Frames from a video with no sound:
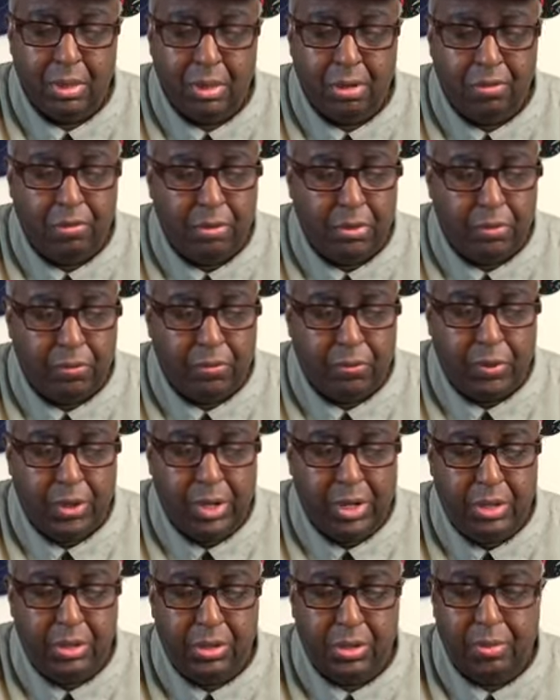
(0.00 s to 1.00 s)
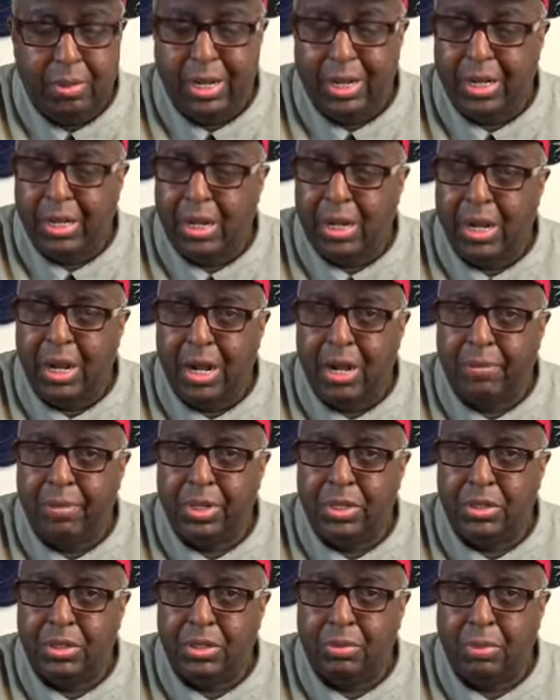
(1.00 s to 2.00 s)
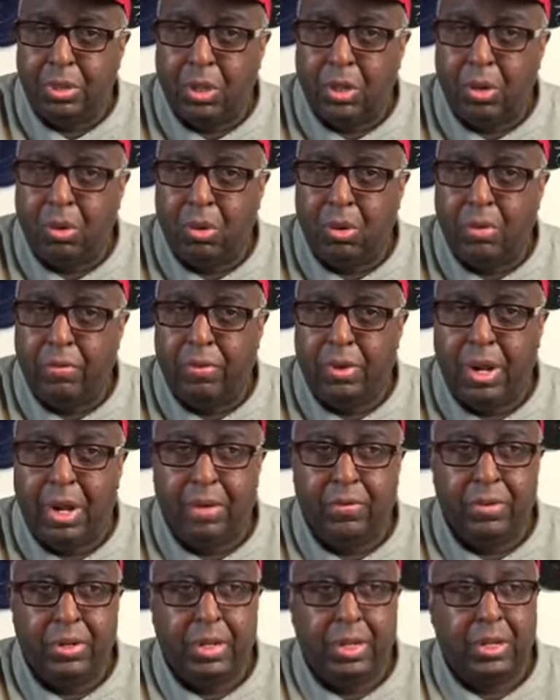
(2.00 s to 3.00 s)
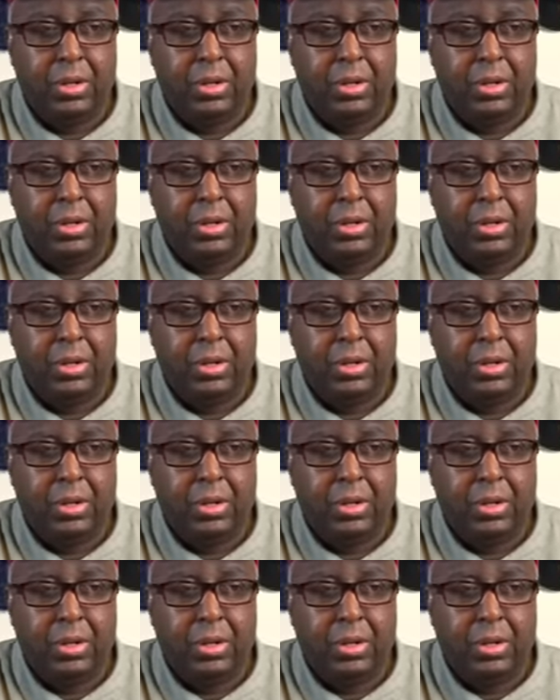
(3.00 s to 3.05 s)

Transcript: Feel free to make any comments below if you have any